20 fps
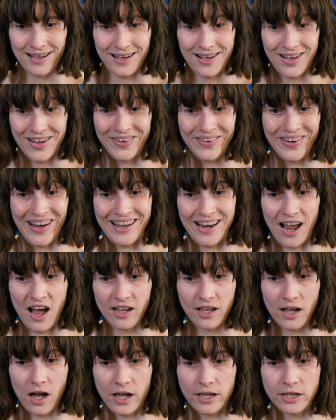Oh,
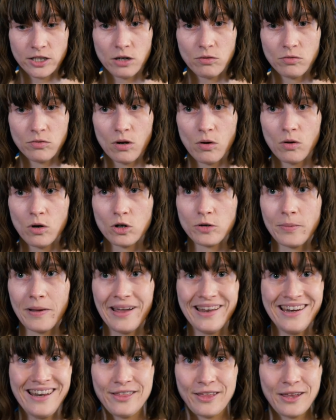I don't know a lot about
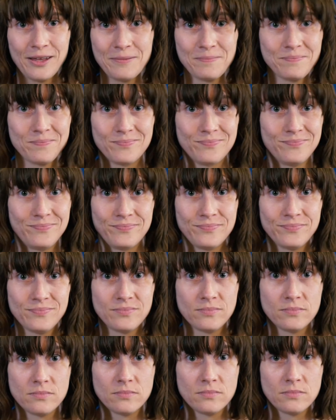anything.
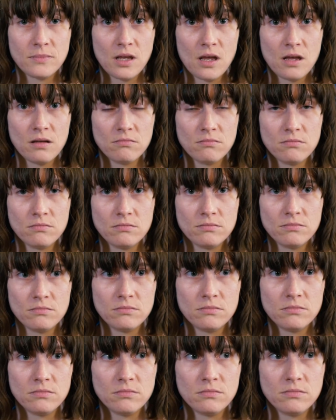
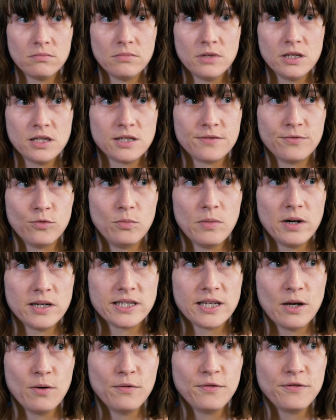At least of all
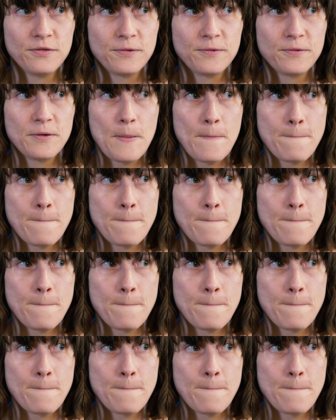myself.